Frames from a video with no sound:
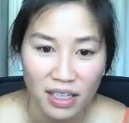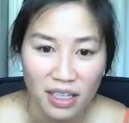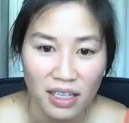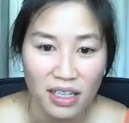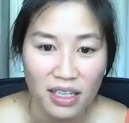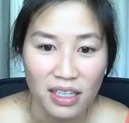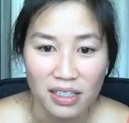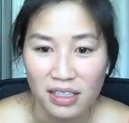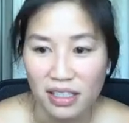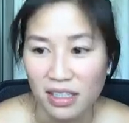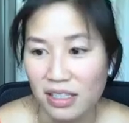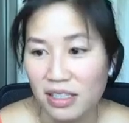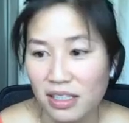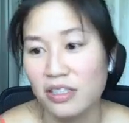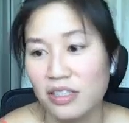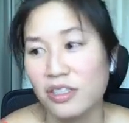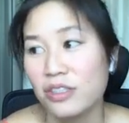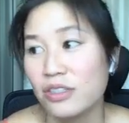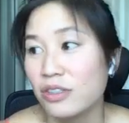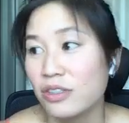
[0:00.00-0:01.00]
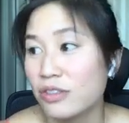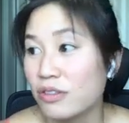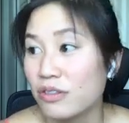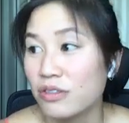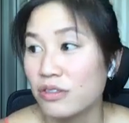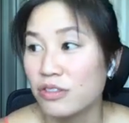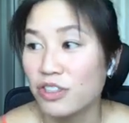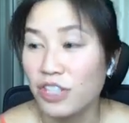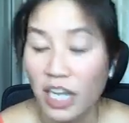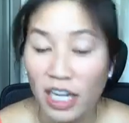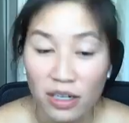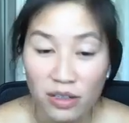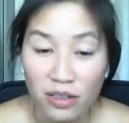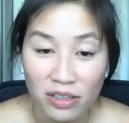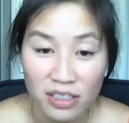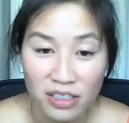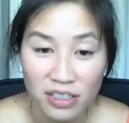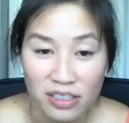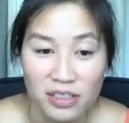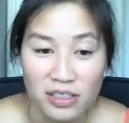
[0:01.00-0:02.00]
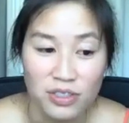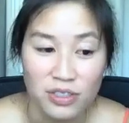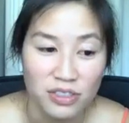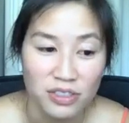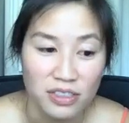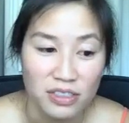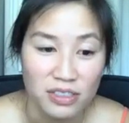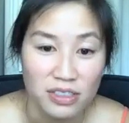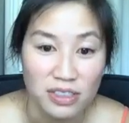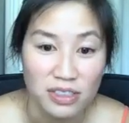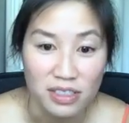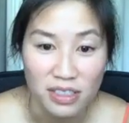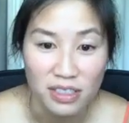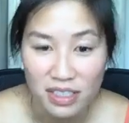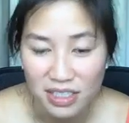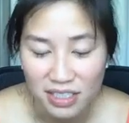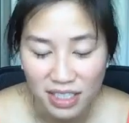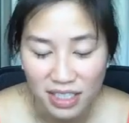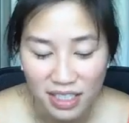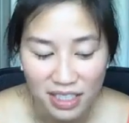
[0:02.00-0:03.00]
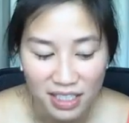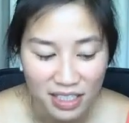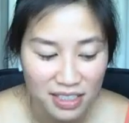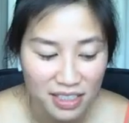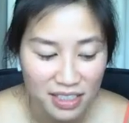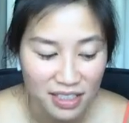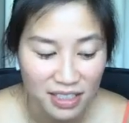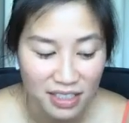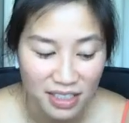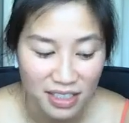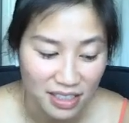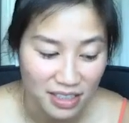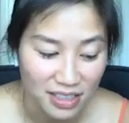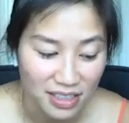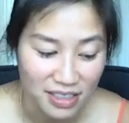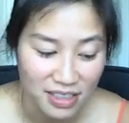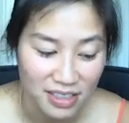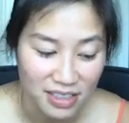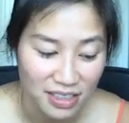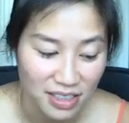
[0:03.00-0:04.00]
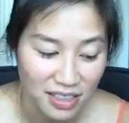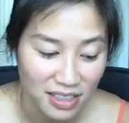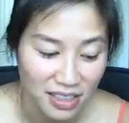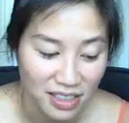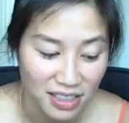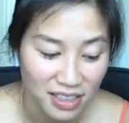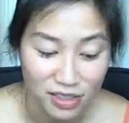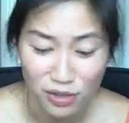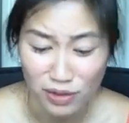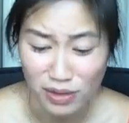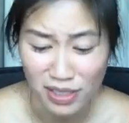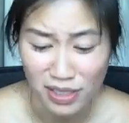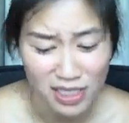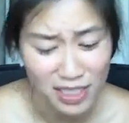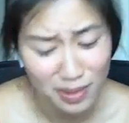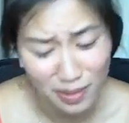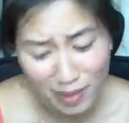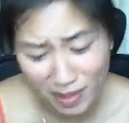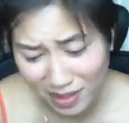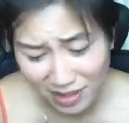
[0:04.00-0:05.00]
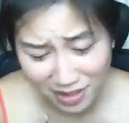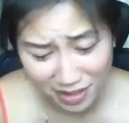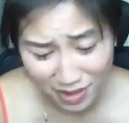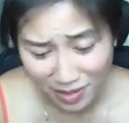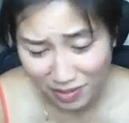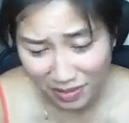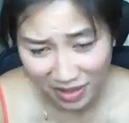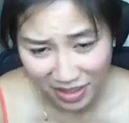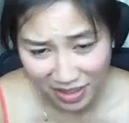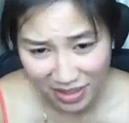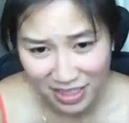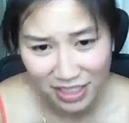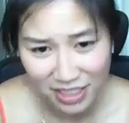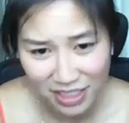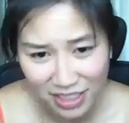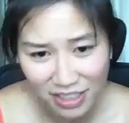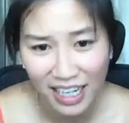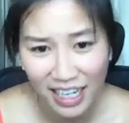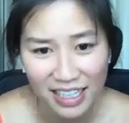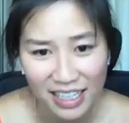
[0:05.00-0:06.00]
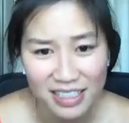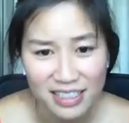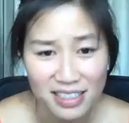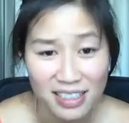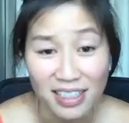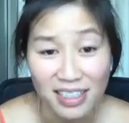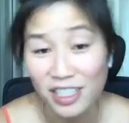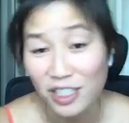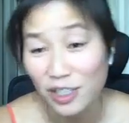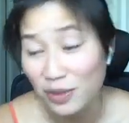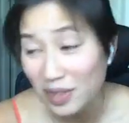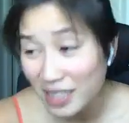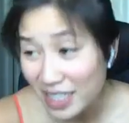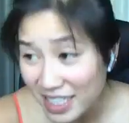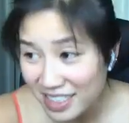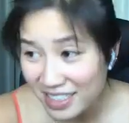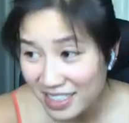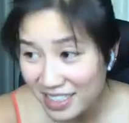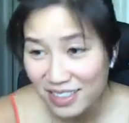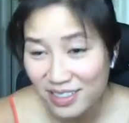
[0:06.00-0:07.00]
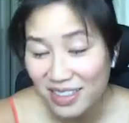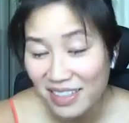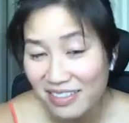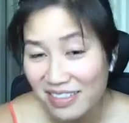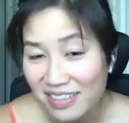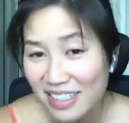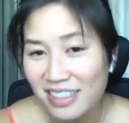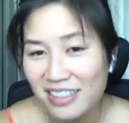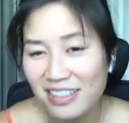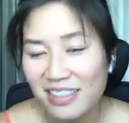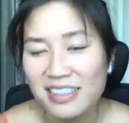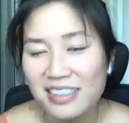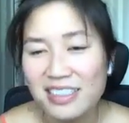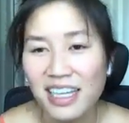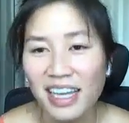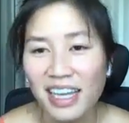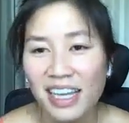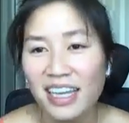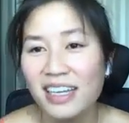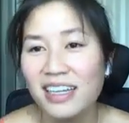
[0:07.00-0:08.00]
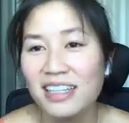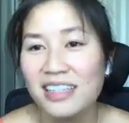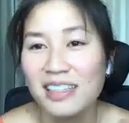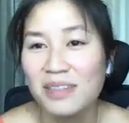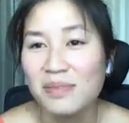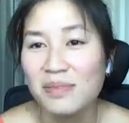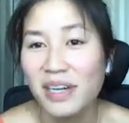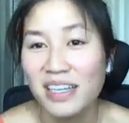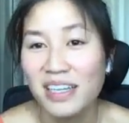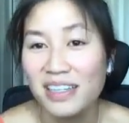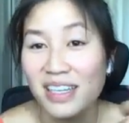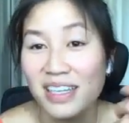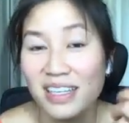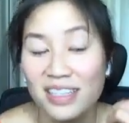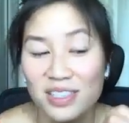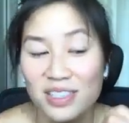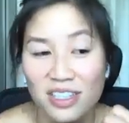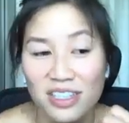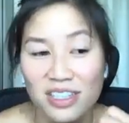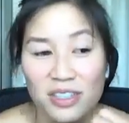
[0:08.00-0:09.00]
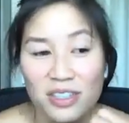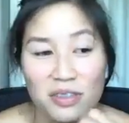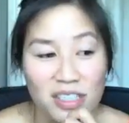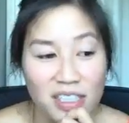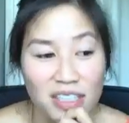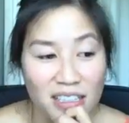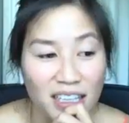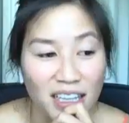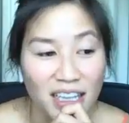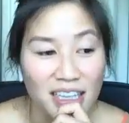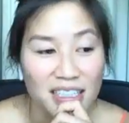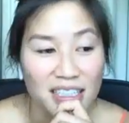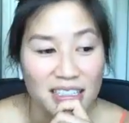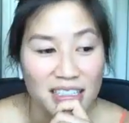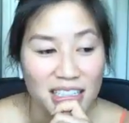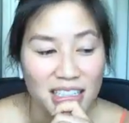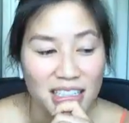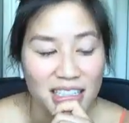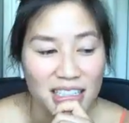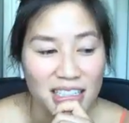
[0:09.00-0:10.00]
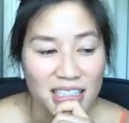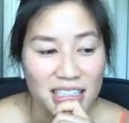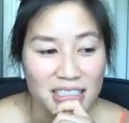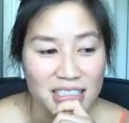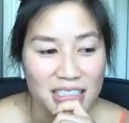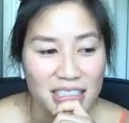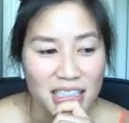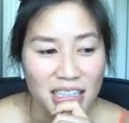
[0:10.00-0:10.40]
and then you shower because you're disgusting, and you like still smell like tear gas, and you eat because you haven't eaten all day, and then by then it's already really late. And